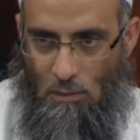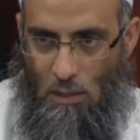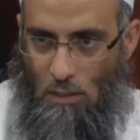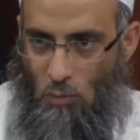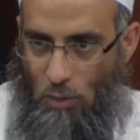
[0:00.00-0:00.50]

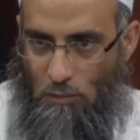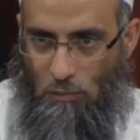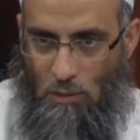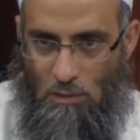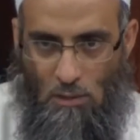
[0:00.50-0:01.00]
Any weight
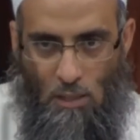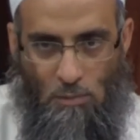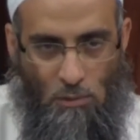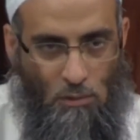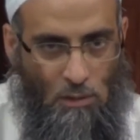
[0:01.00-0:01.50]
for this?
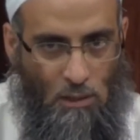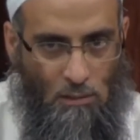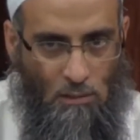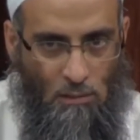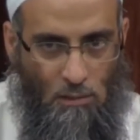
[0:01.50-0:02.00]
Absolutely not.
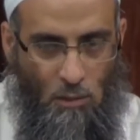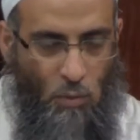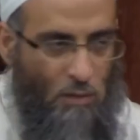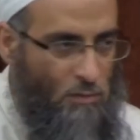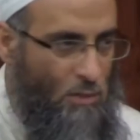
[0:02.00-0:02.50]
The
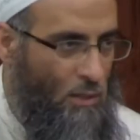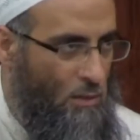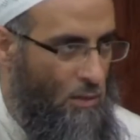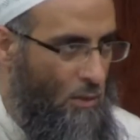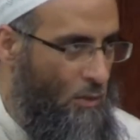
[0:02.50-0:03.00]
waves takes
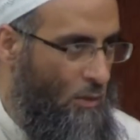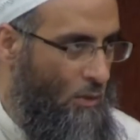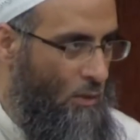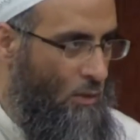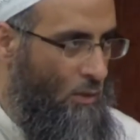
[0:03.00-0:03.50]
it
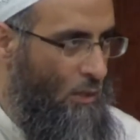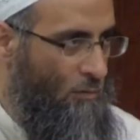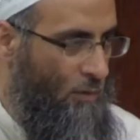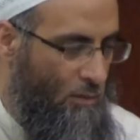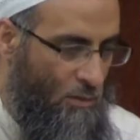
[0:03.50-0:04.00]
on and
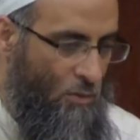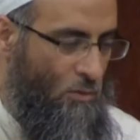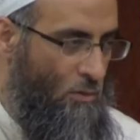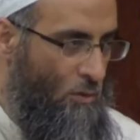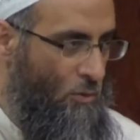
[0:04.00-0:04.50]
off and just goes
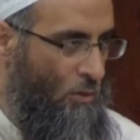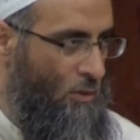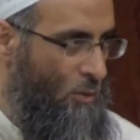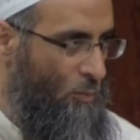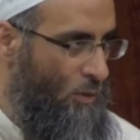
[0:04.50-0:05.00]
on the shore and
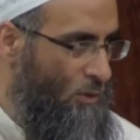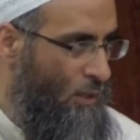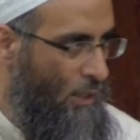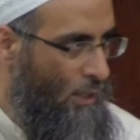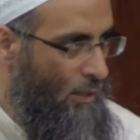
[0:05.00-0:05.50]
disappears.
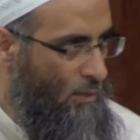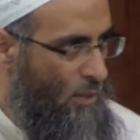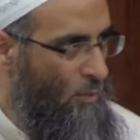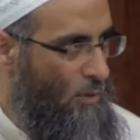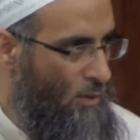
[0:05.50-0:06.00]

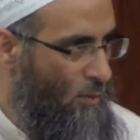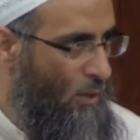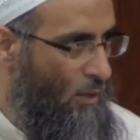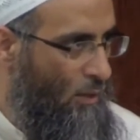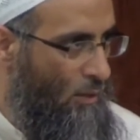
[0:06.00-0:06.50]

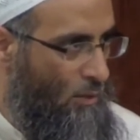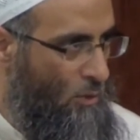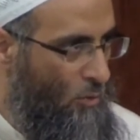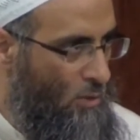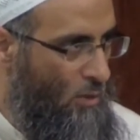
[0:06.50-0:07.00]
Similar thing. There is
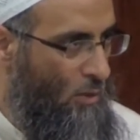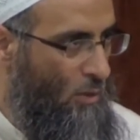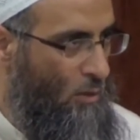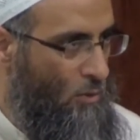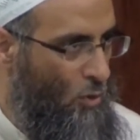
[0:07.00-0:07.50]
no strength,
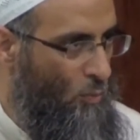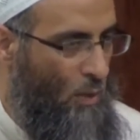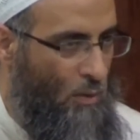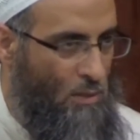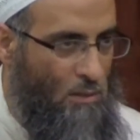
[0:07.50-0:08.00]
there is no
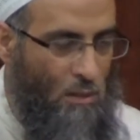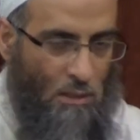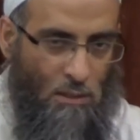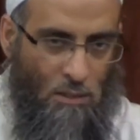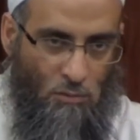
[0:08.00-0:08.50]
power, it's not
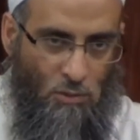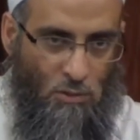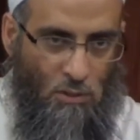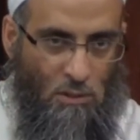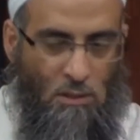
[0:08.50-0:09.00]
attached to
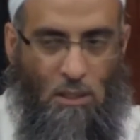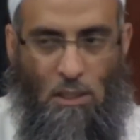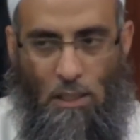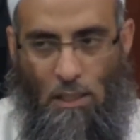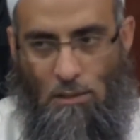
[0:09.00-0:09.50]
each other,
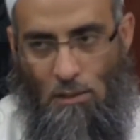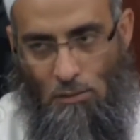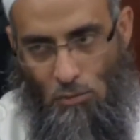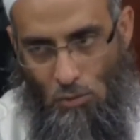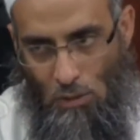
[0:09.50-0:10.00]
it's not
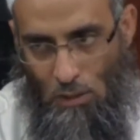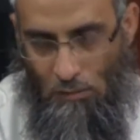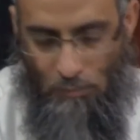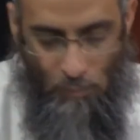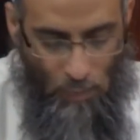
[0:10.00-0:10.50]
strong enough.